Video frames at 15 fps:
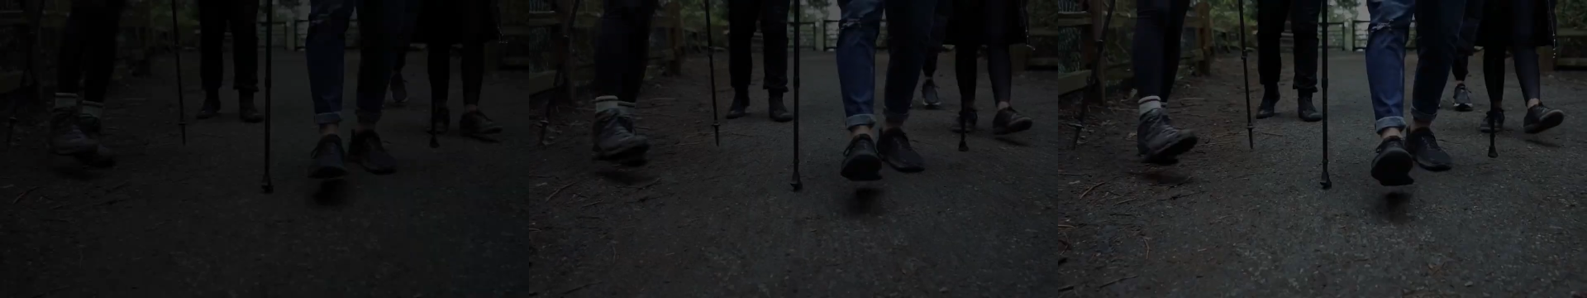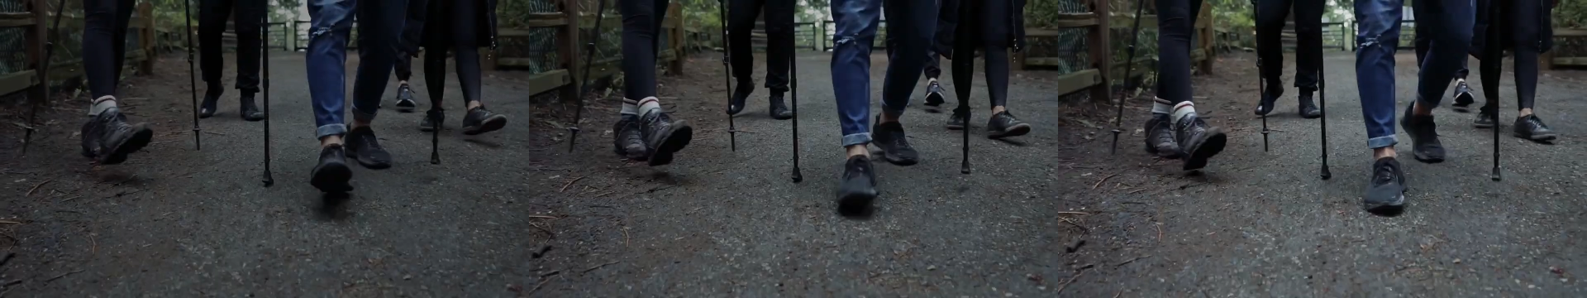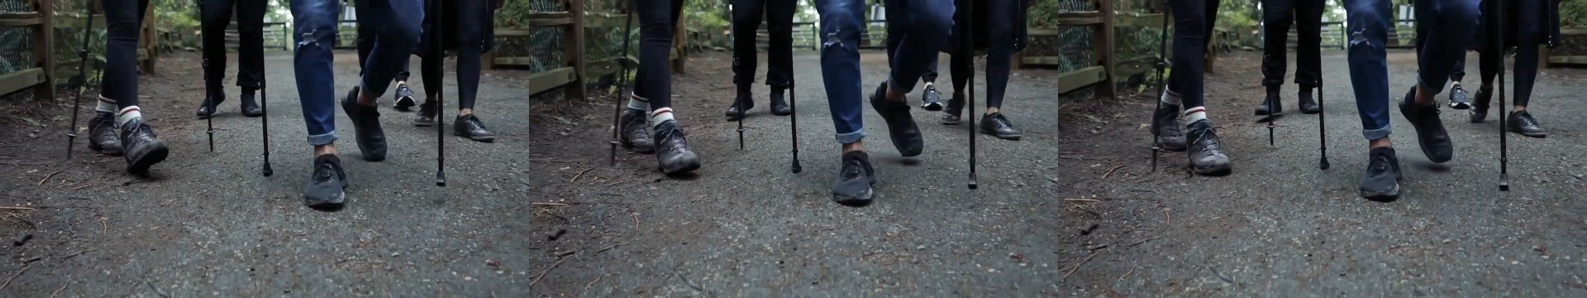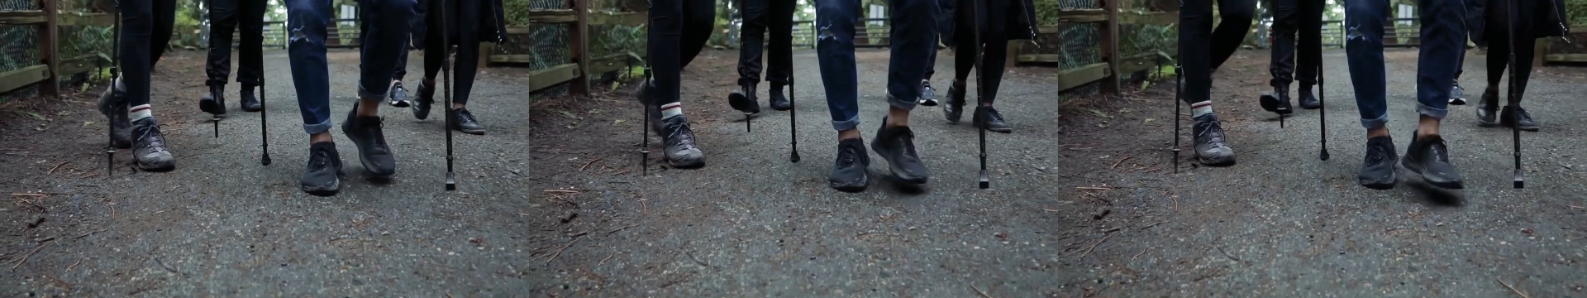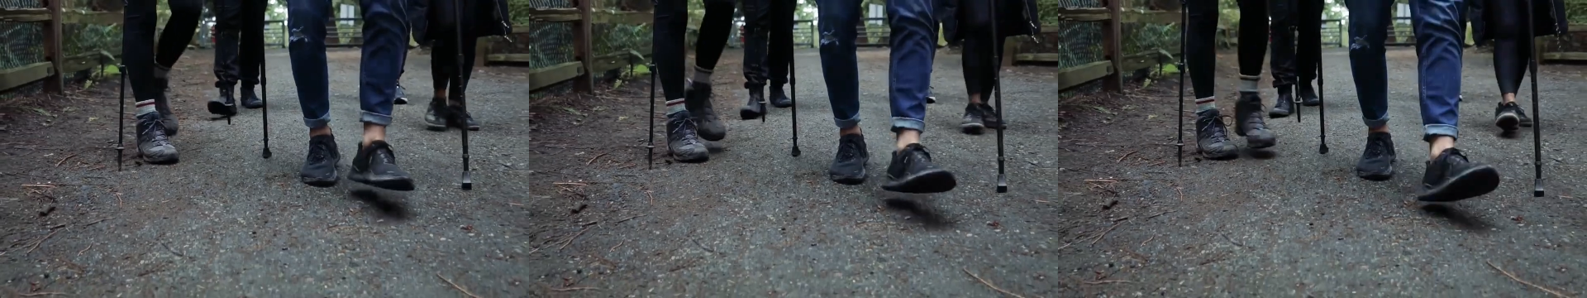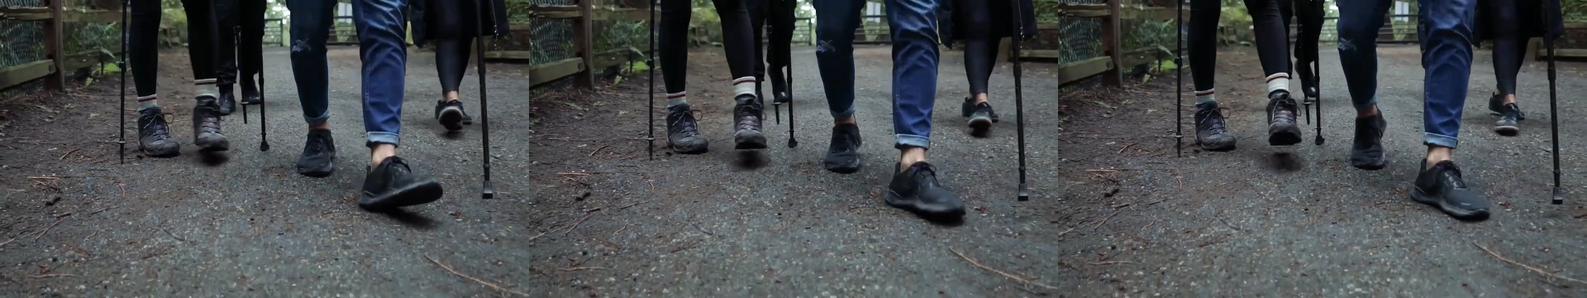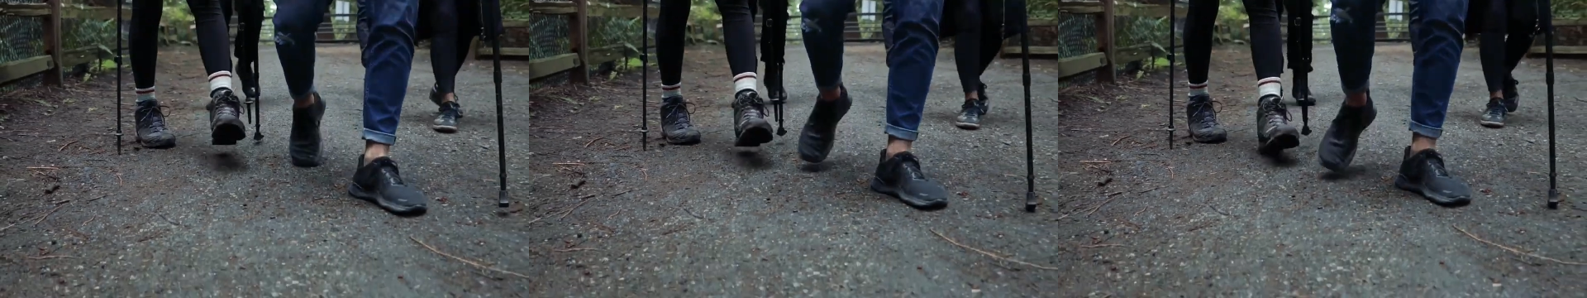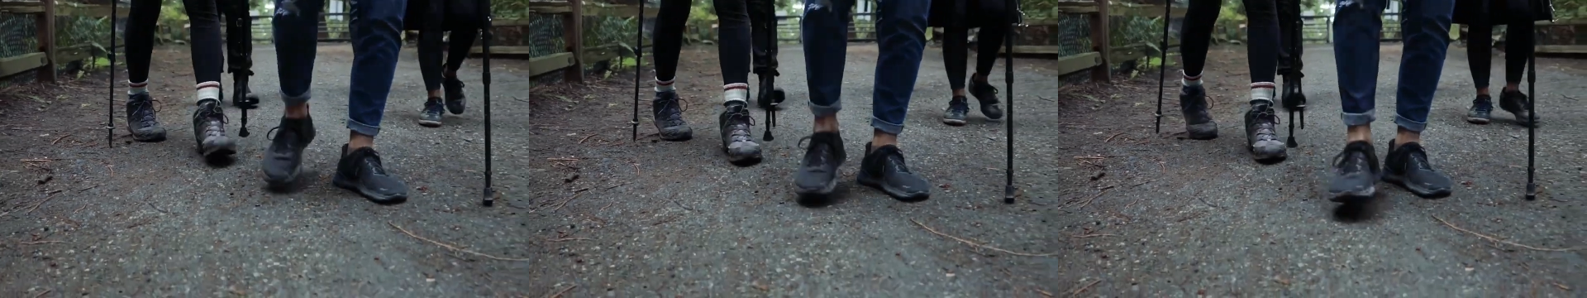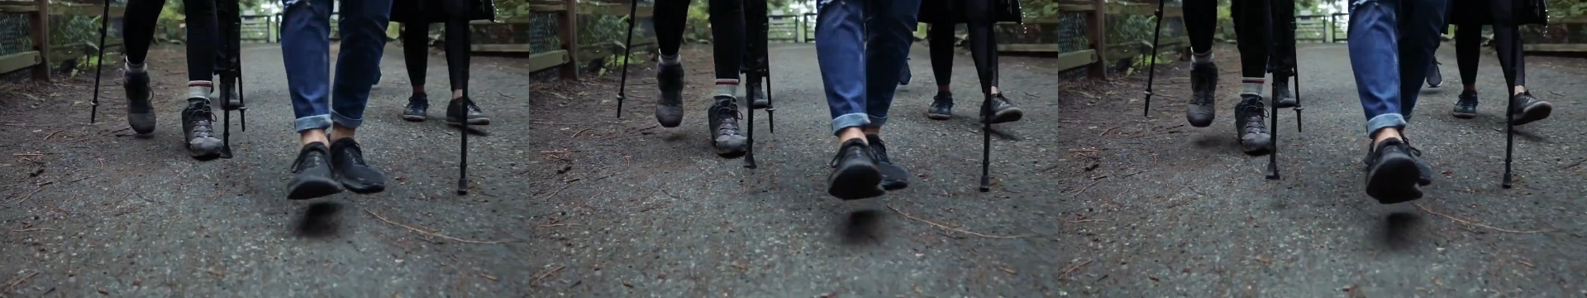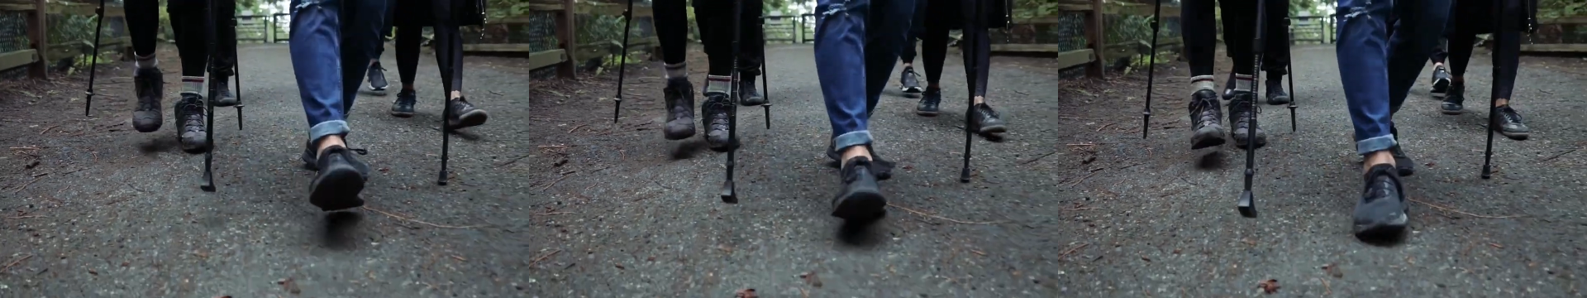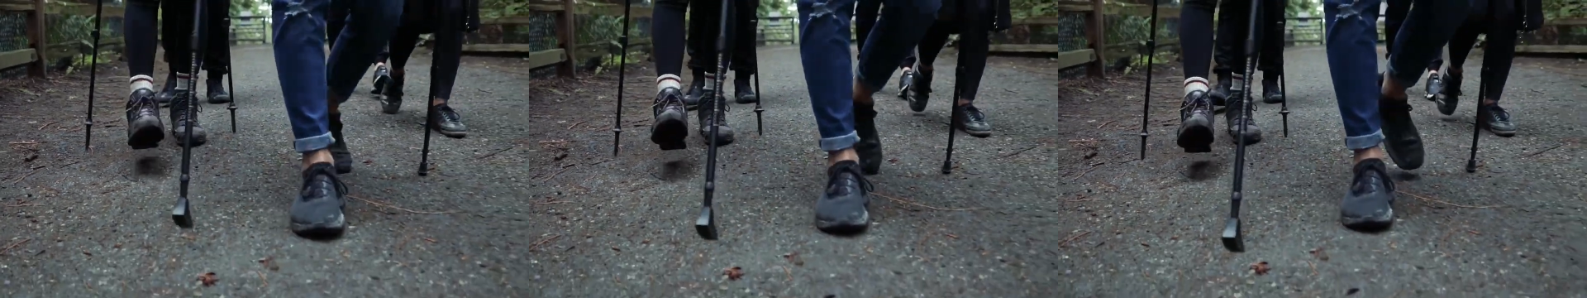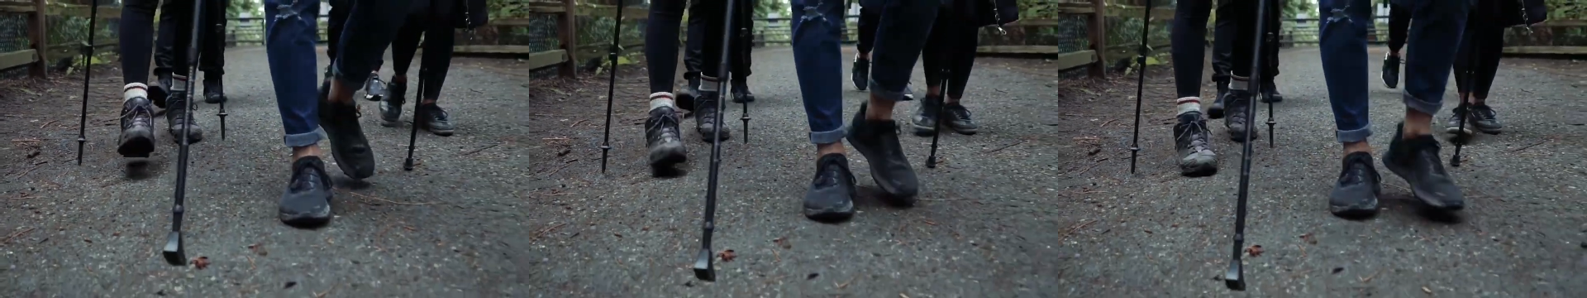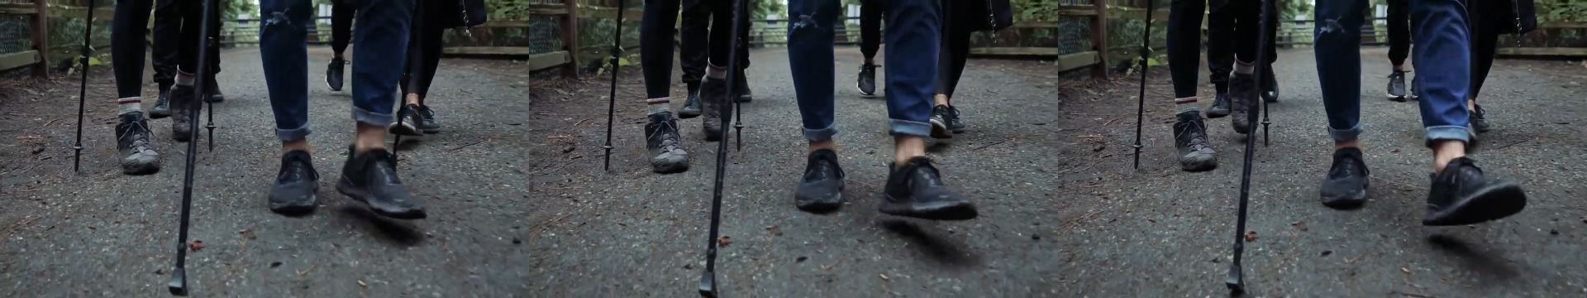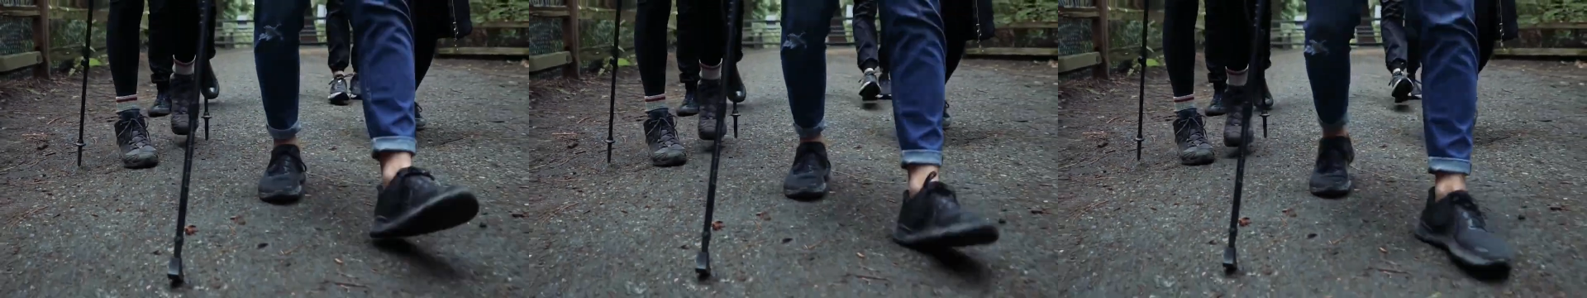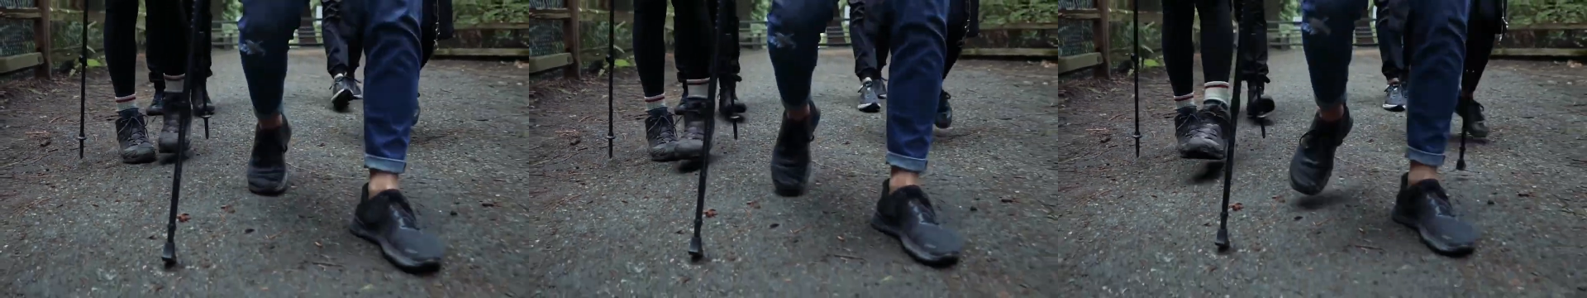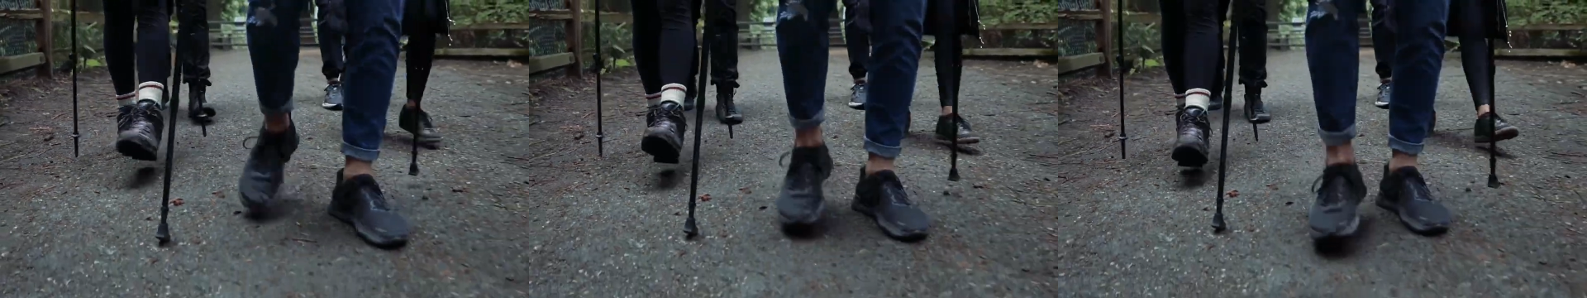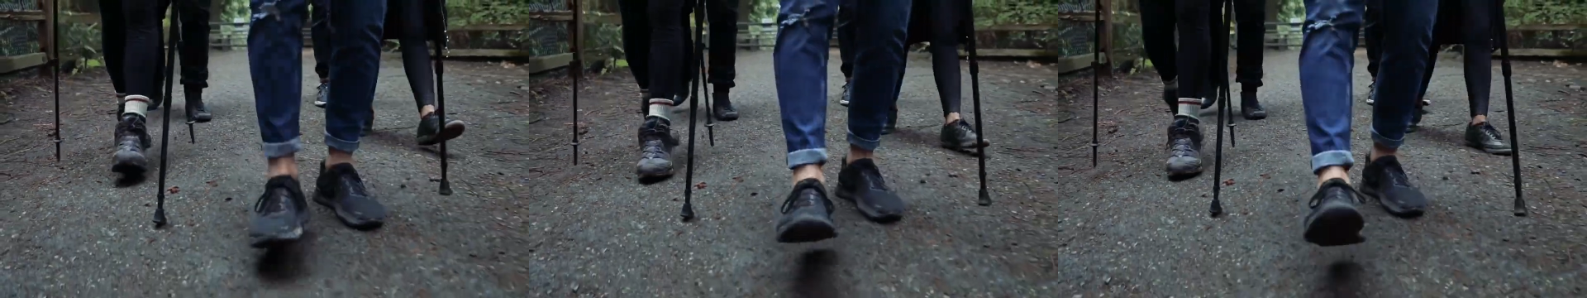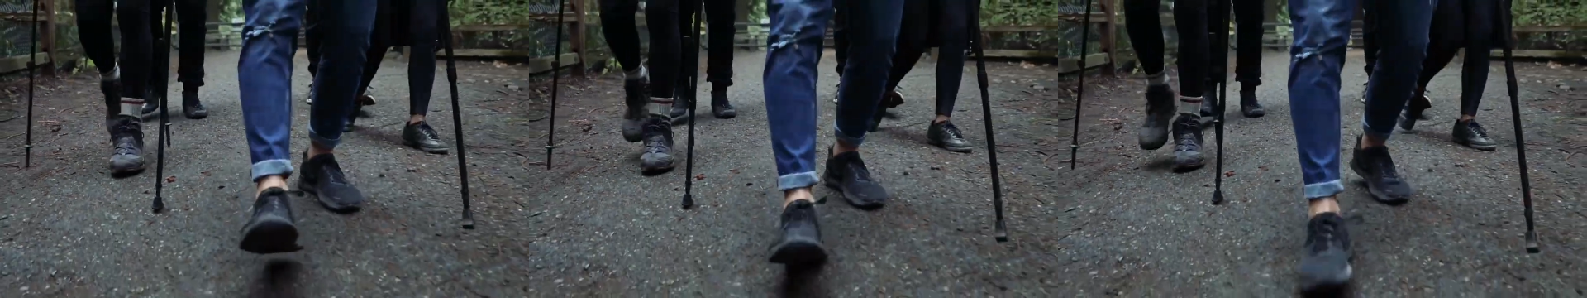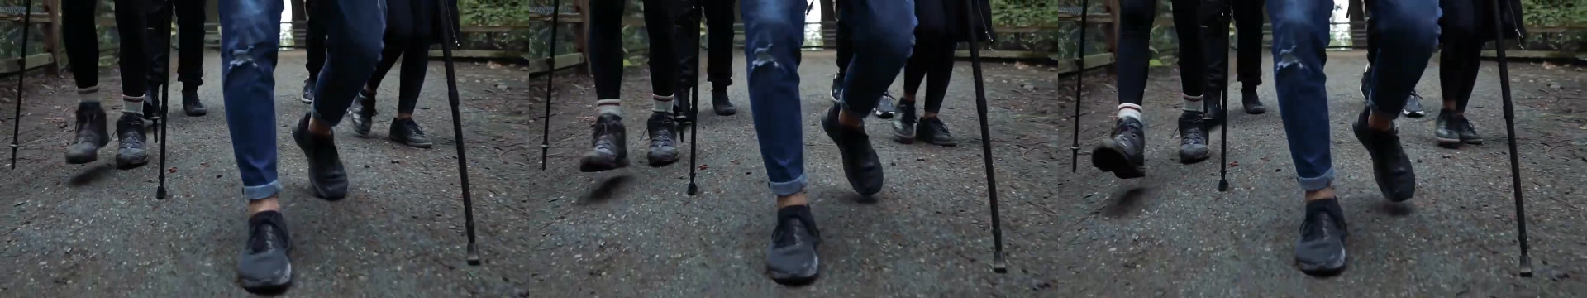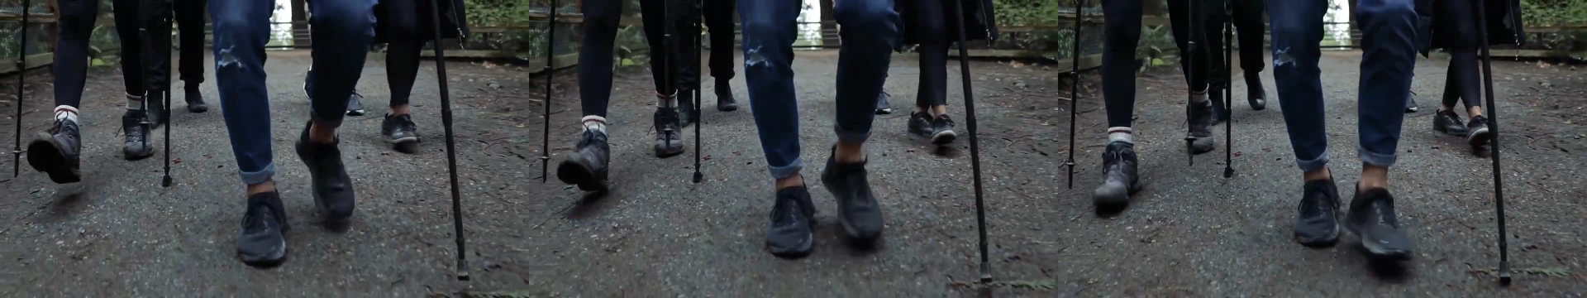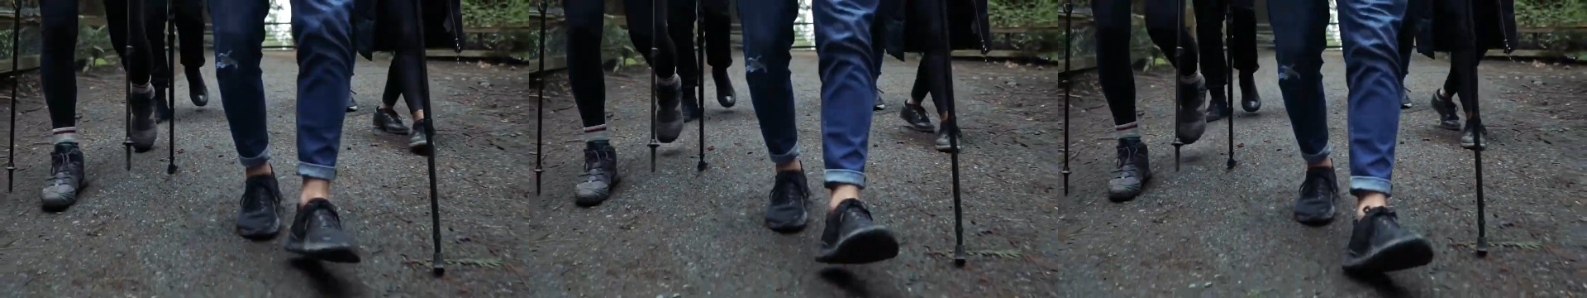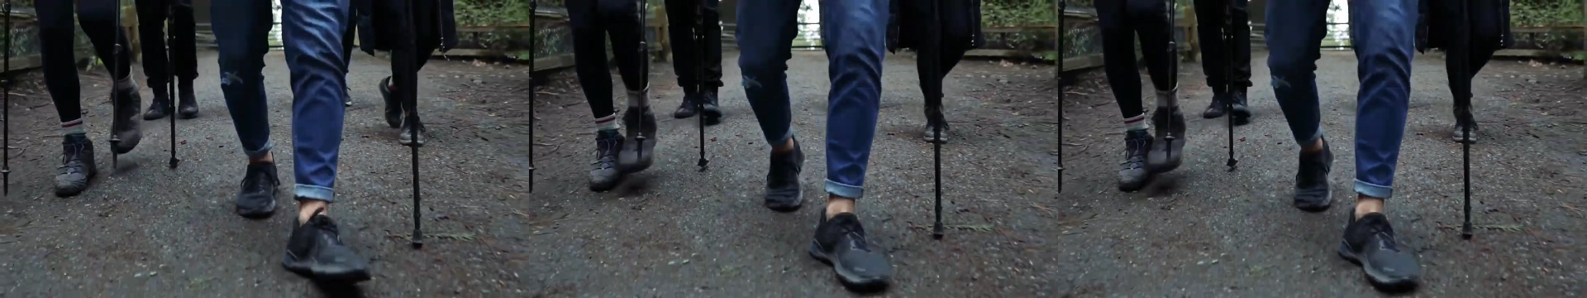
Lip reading: No face is visible, so there are no lips to read.